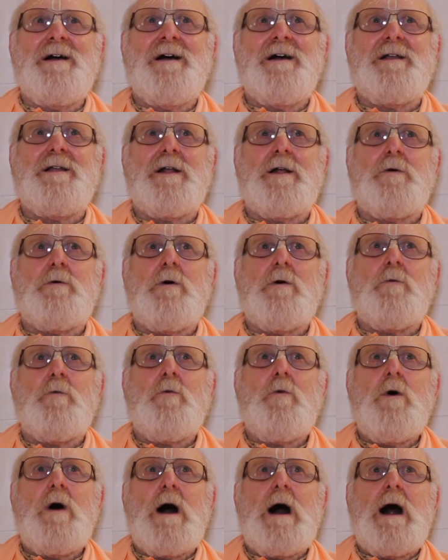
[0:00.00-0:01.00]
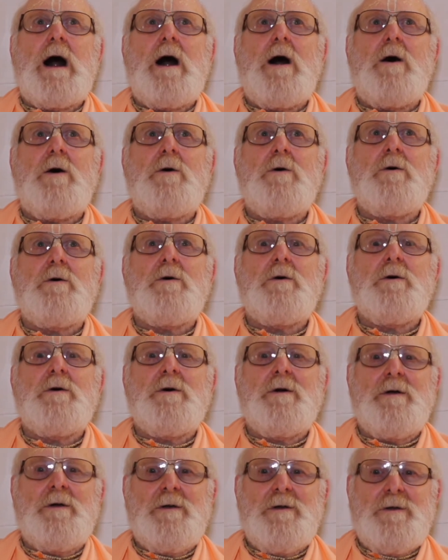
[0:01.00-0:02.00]
And I went, wow.
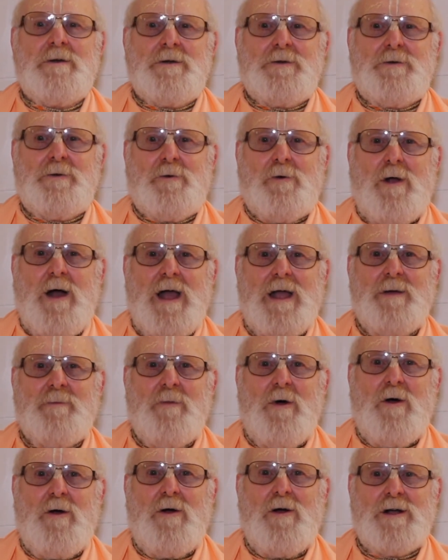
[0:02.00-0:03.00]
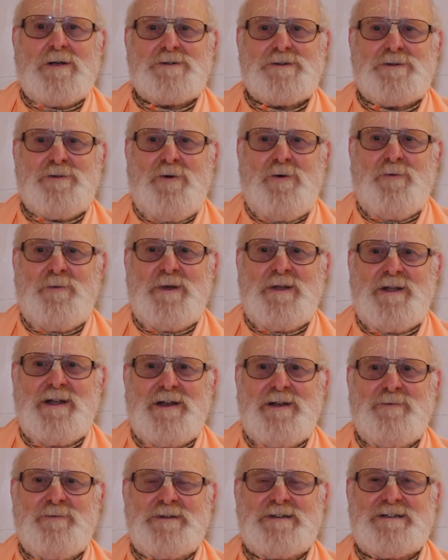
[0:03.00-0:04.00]
Narayana Maharaj told me
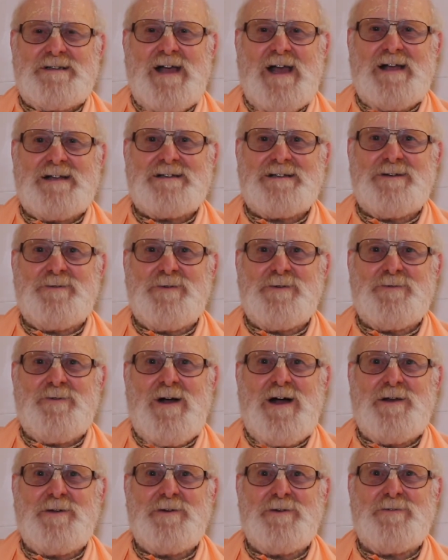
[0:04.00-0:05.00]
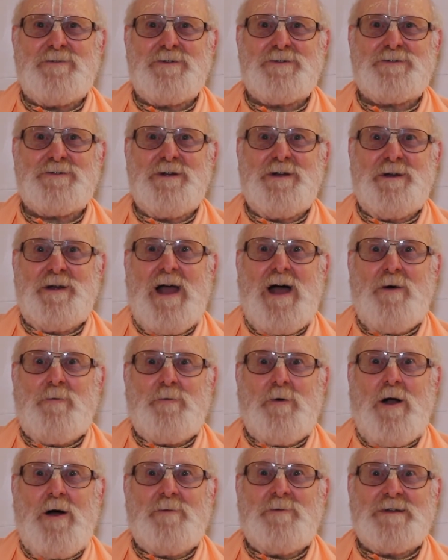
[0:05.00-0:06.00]
that he was dancing with Radha and Krishna, and now
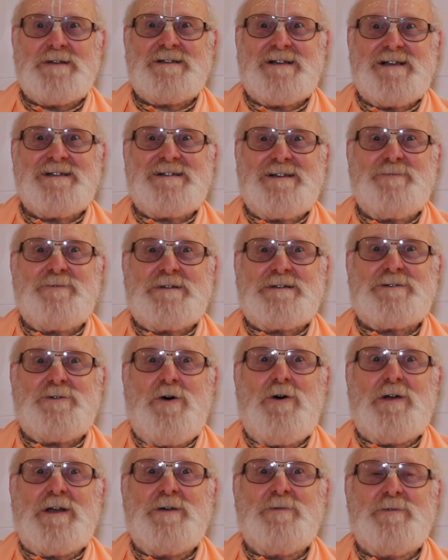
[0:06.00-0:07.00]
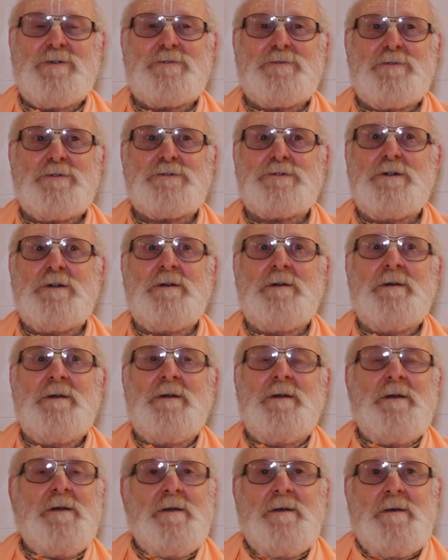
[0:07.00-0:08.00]
Prabhupada says he was talking with Krishna.
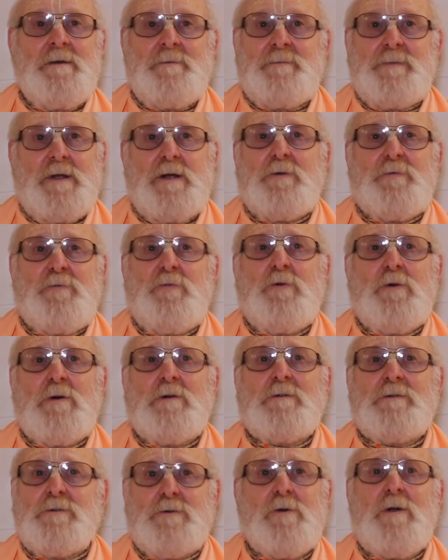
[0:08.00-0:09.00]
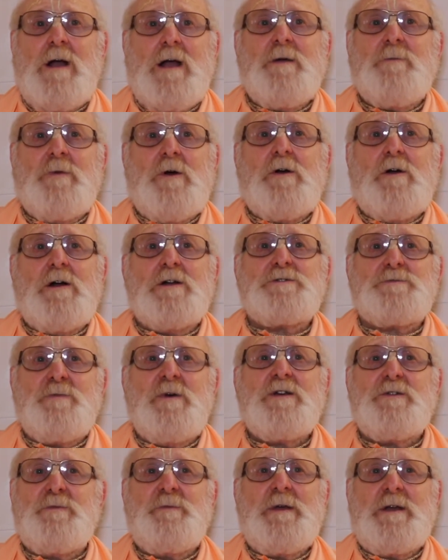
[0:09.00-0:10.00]
Therefore, Narayana Maharaj
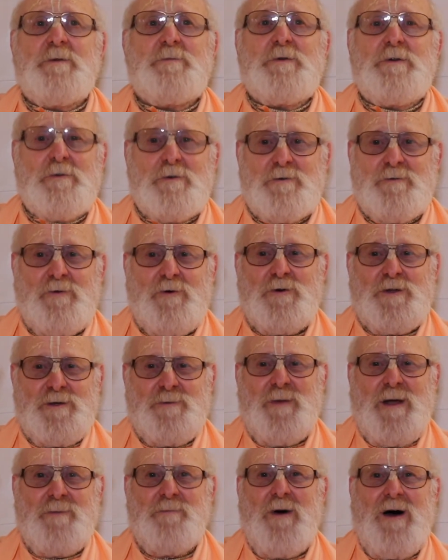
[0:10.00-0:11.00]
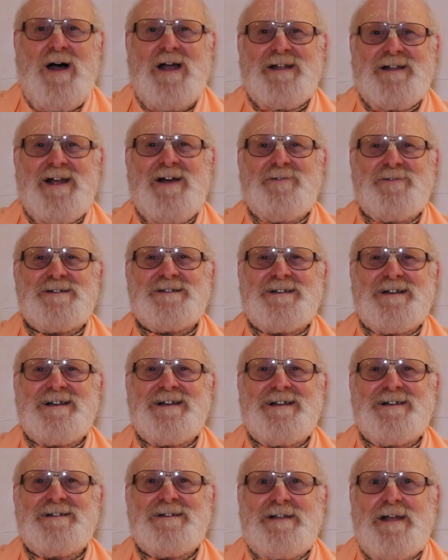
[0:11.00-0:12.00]
must be a pure devotee. In my mind, I was
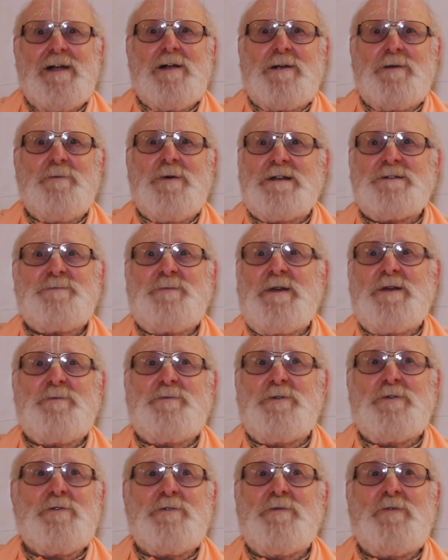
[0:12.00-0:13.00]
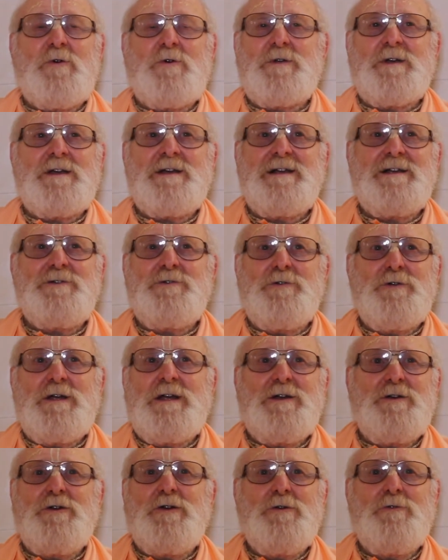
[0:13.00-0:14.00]
thinking, there, he must be a pure devotee. He
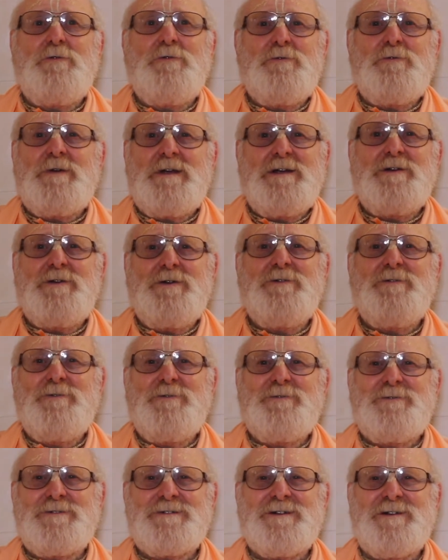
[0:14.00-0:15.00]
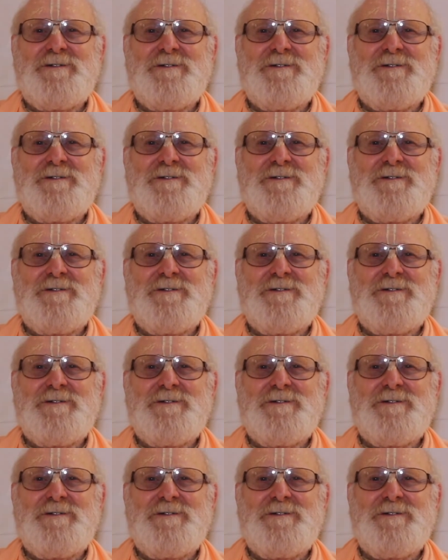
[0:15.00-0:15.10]
knew.